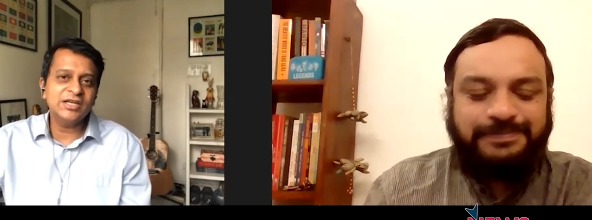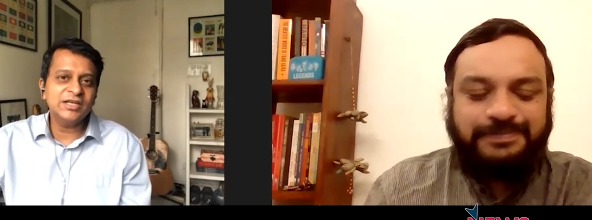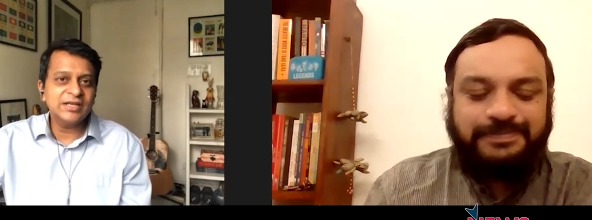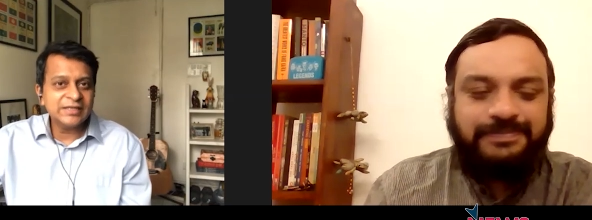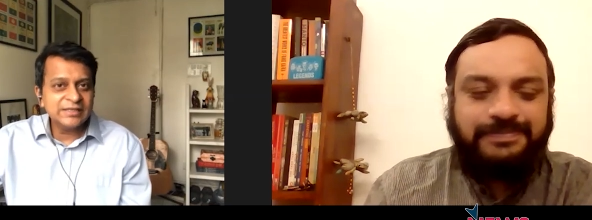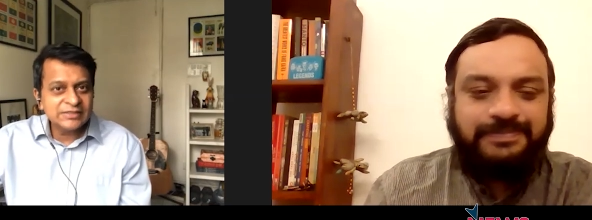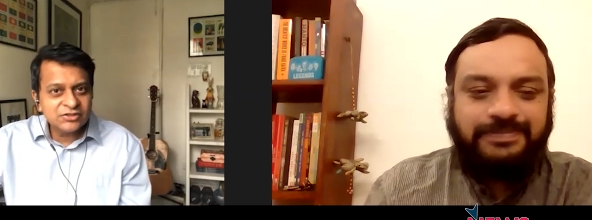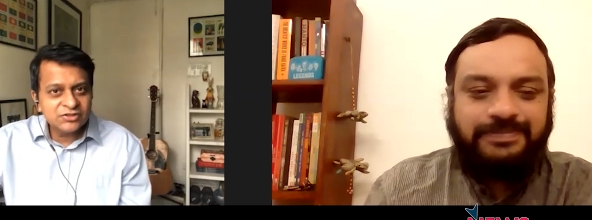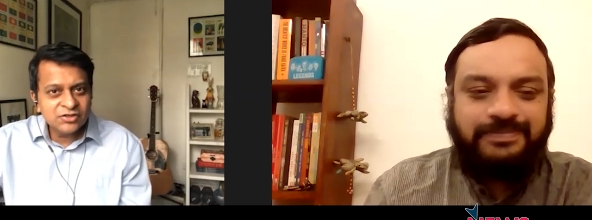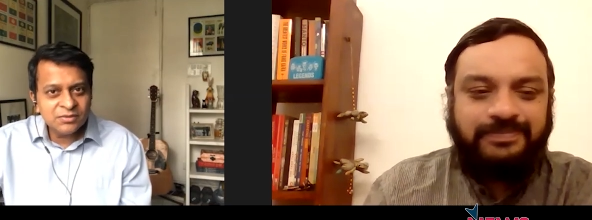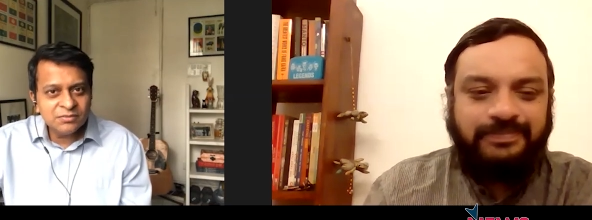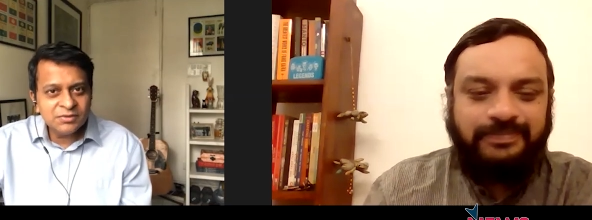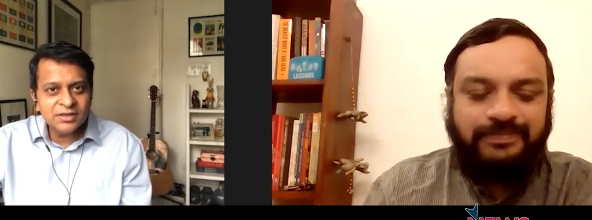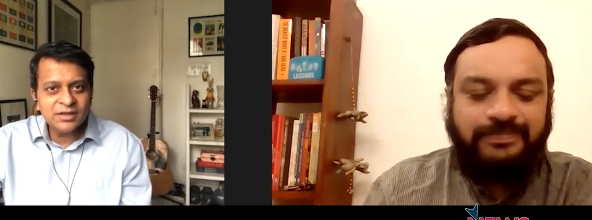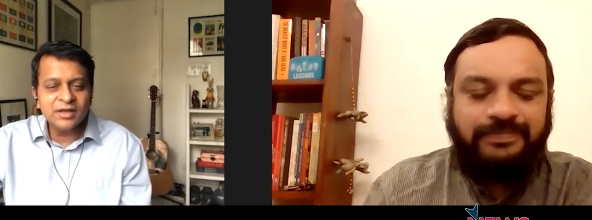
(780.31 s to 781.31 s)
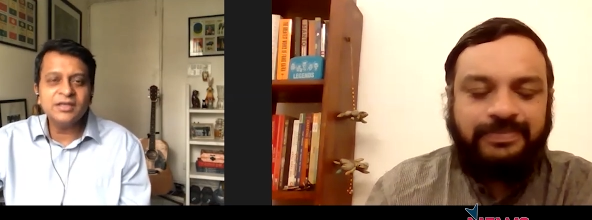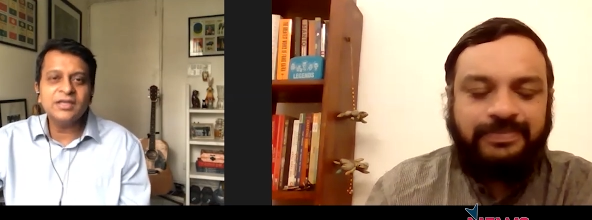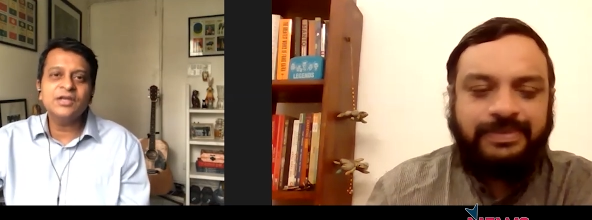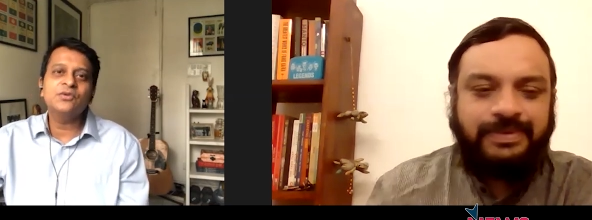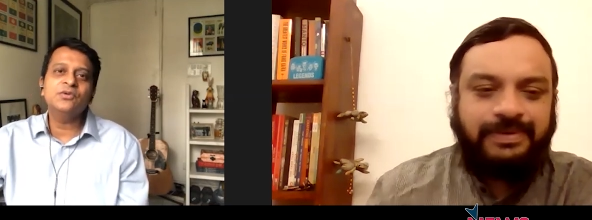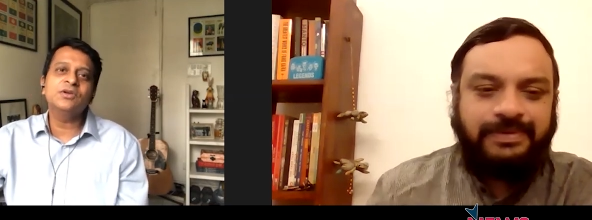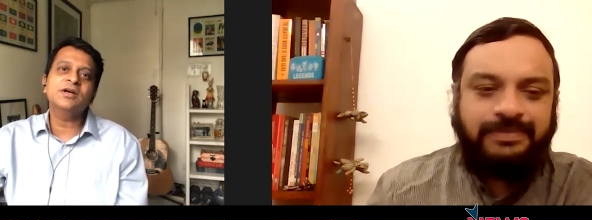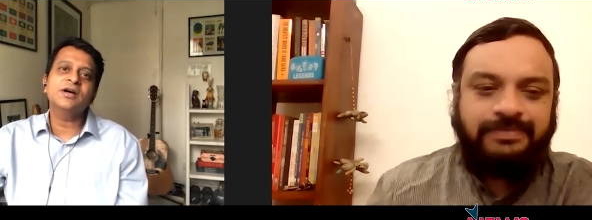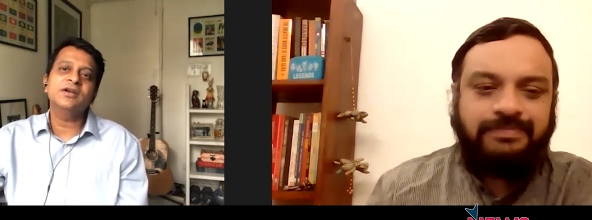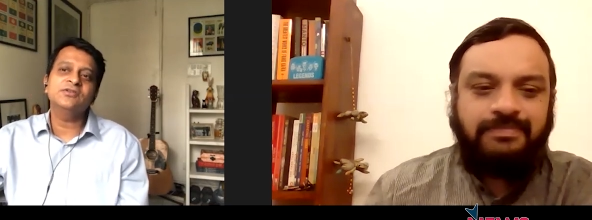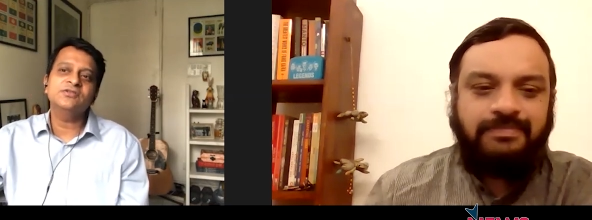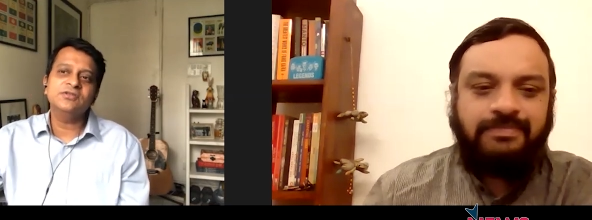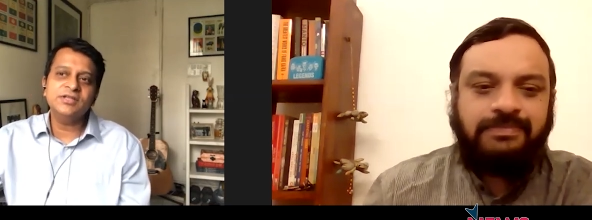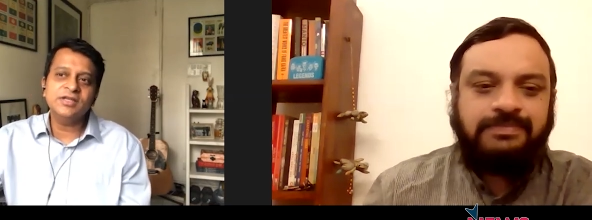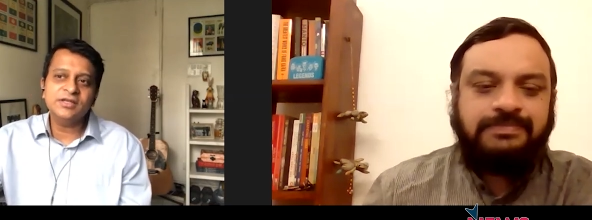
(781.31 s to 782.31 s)
Speaker 1: an extremely unequal
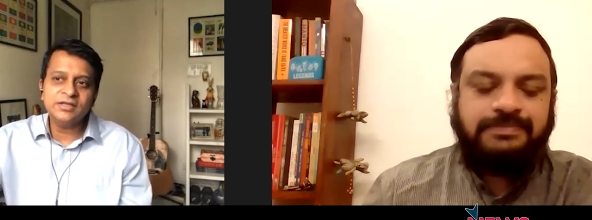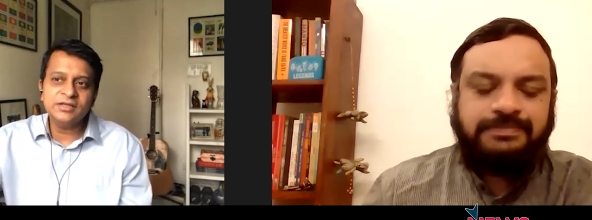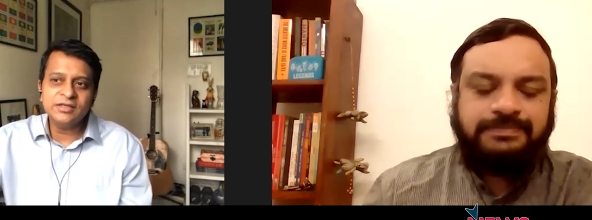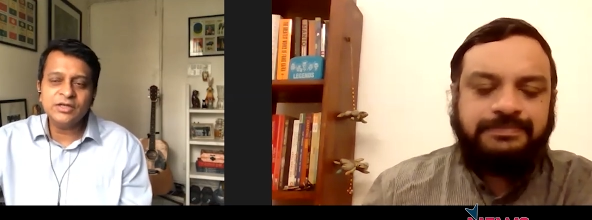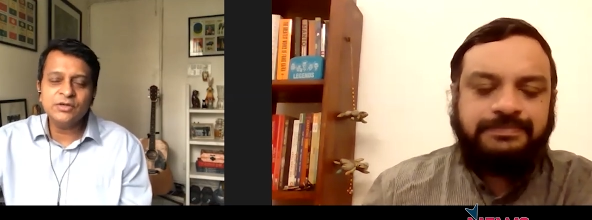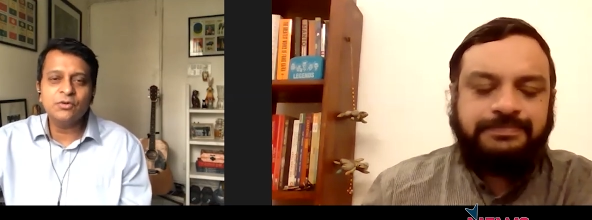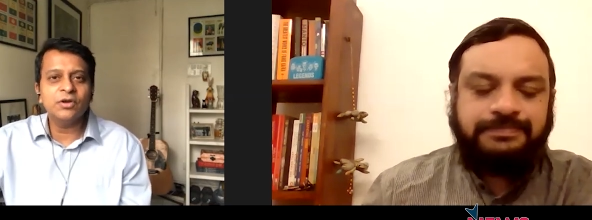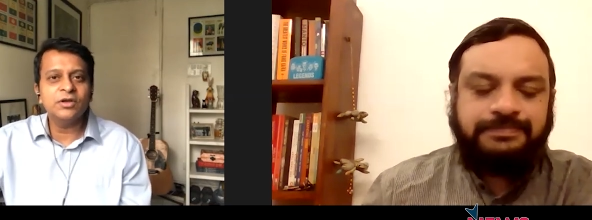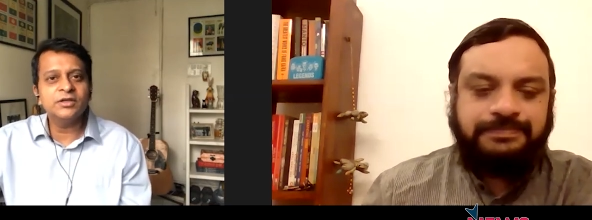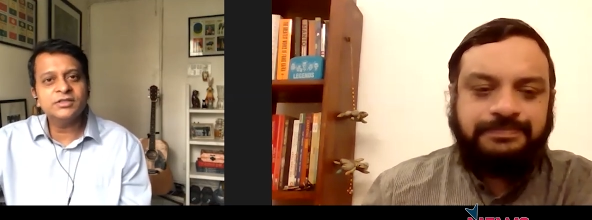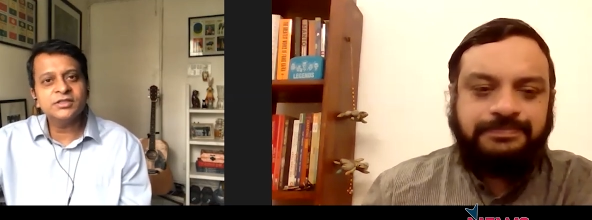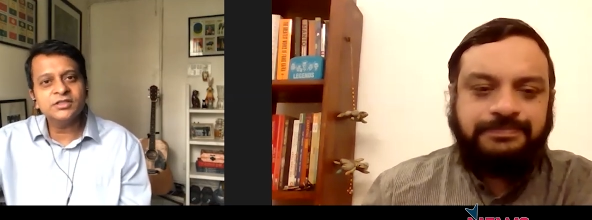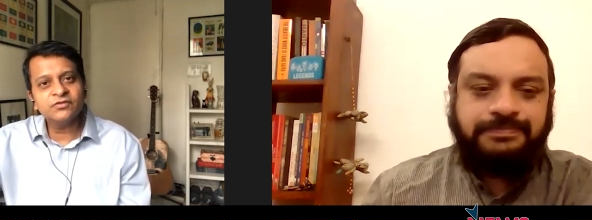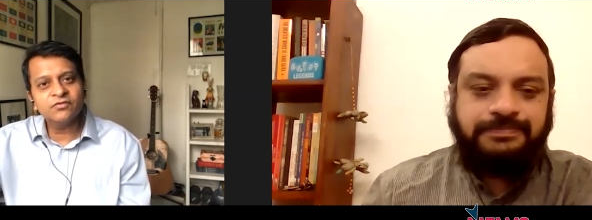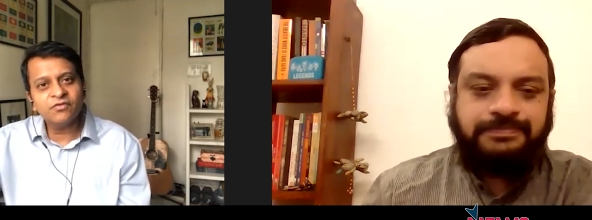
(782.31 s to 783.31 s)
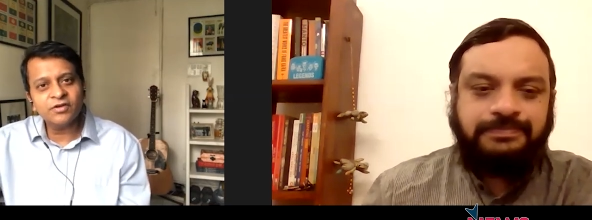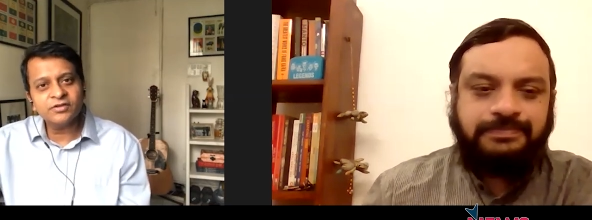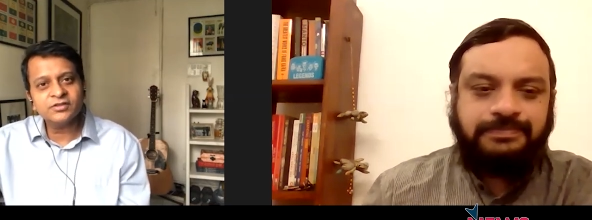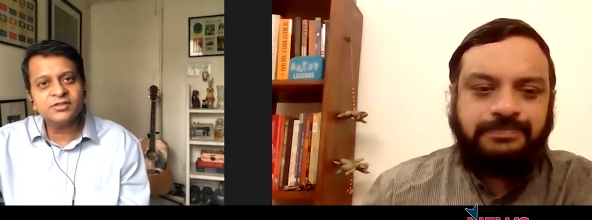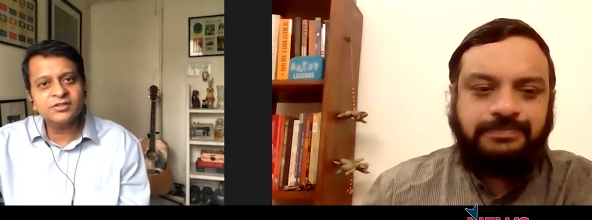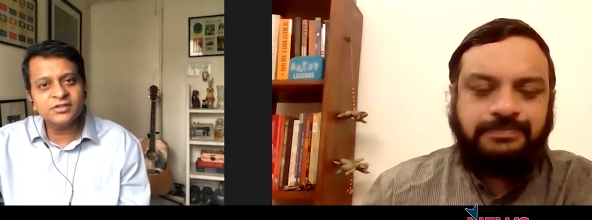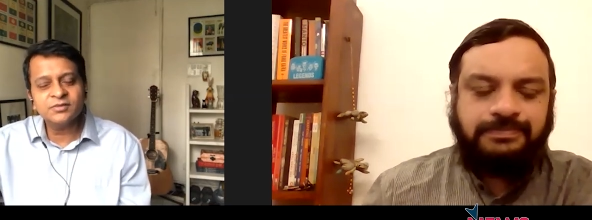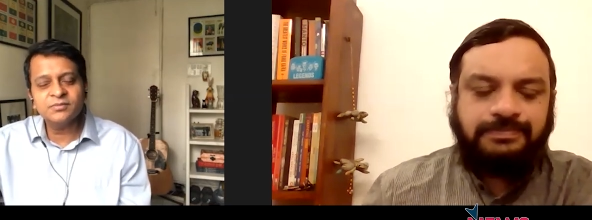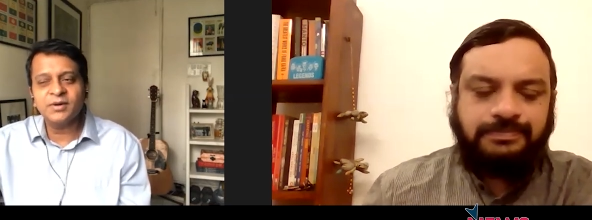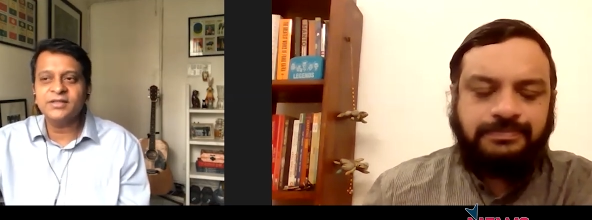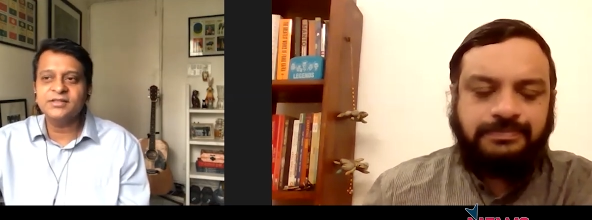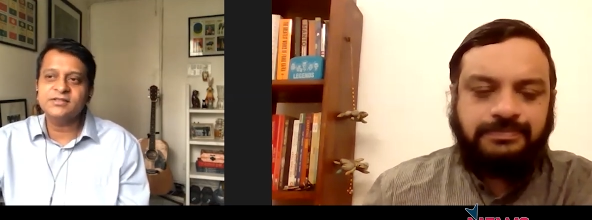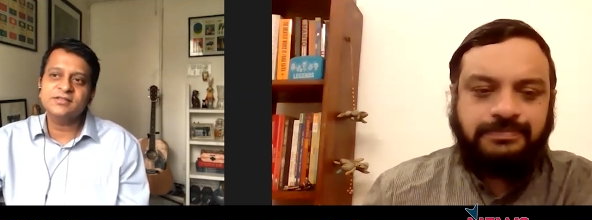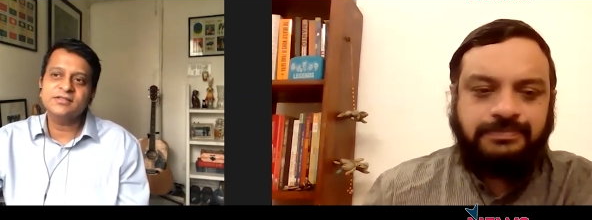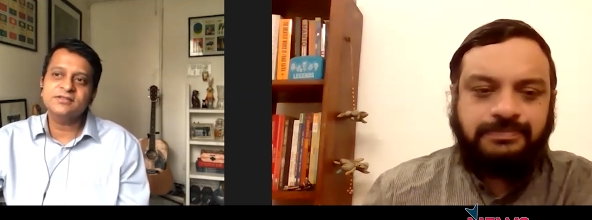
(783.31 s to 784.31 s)
country and inequality is fostered
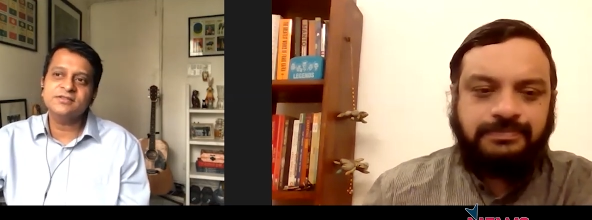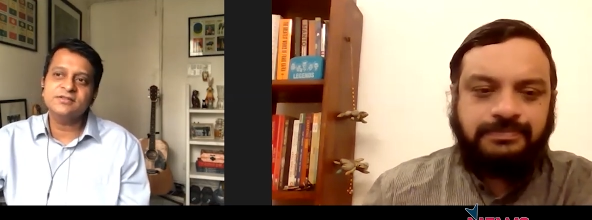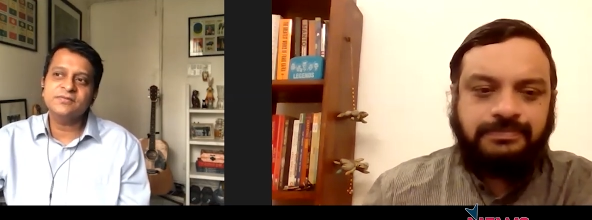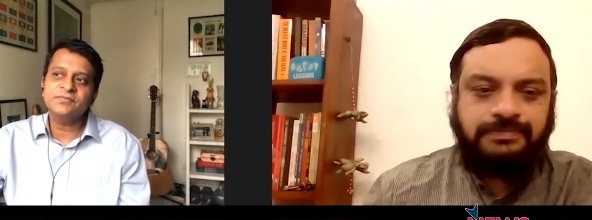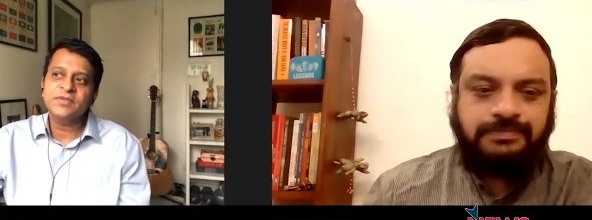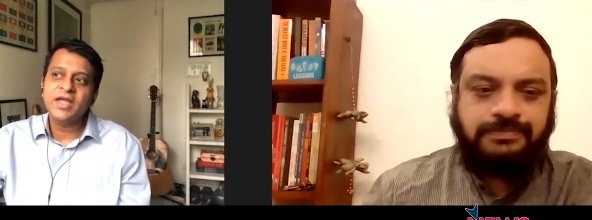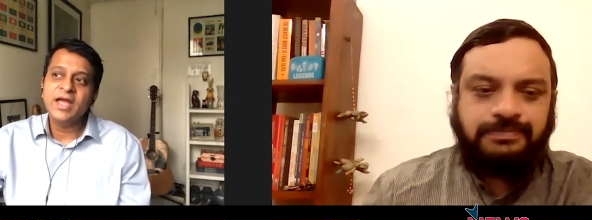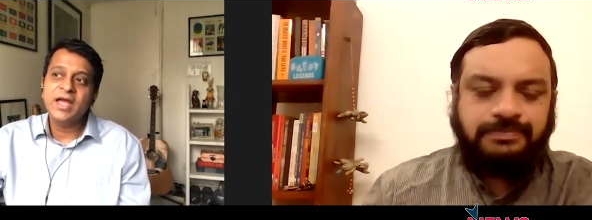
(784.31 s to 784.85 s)
by the system,